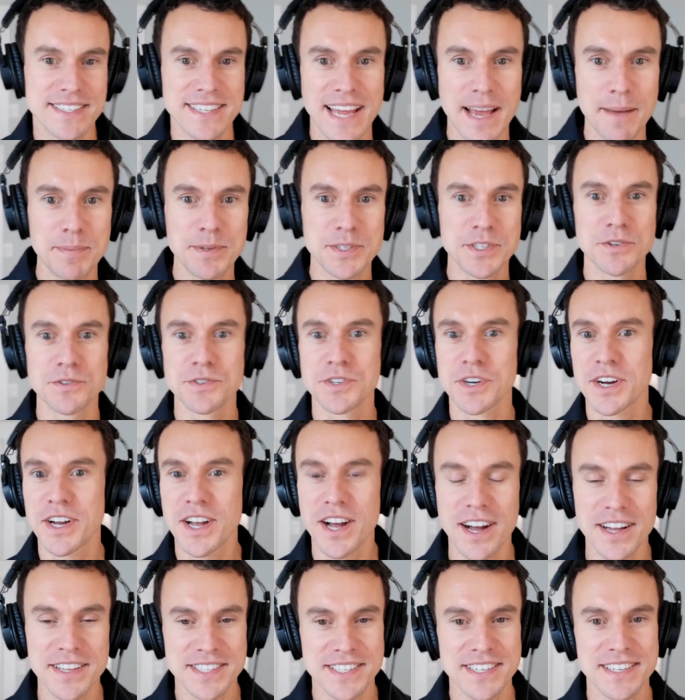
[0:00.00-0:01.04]
episodes are
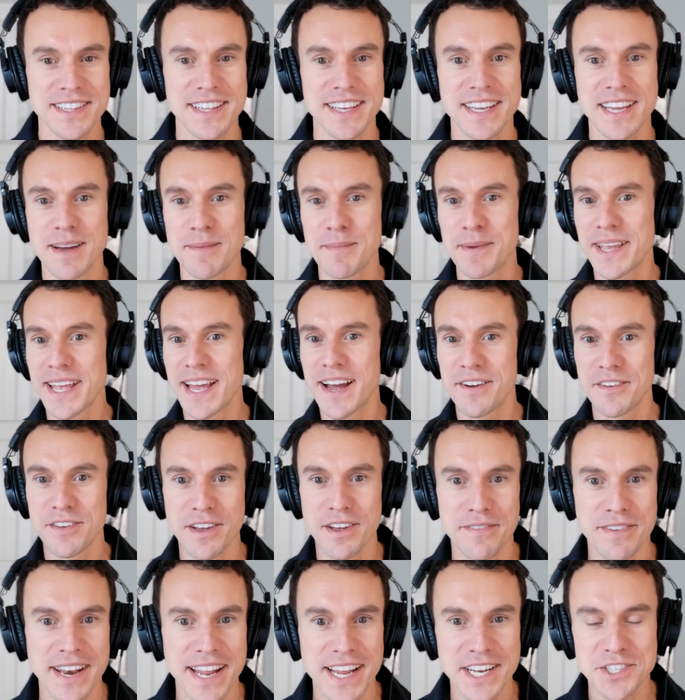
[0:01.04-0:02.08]
constantly coming out, you
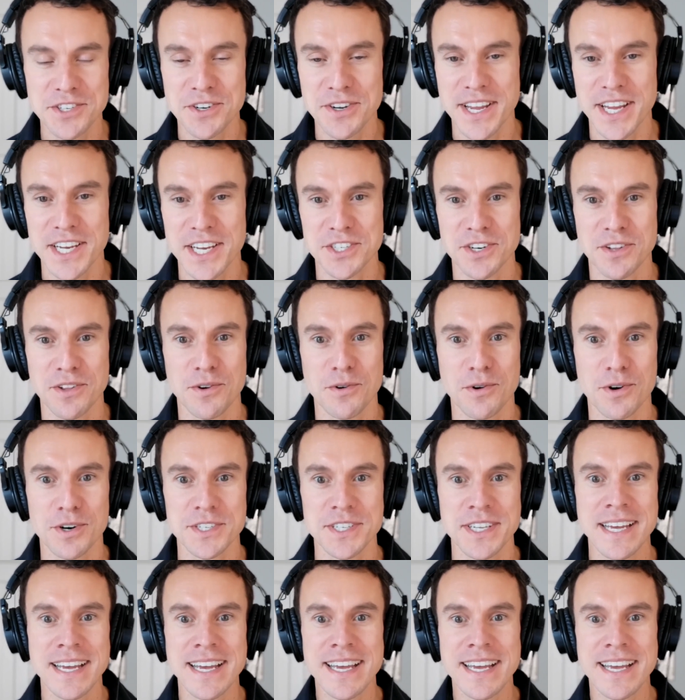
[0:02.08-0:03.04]
have an educational course.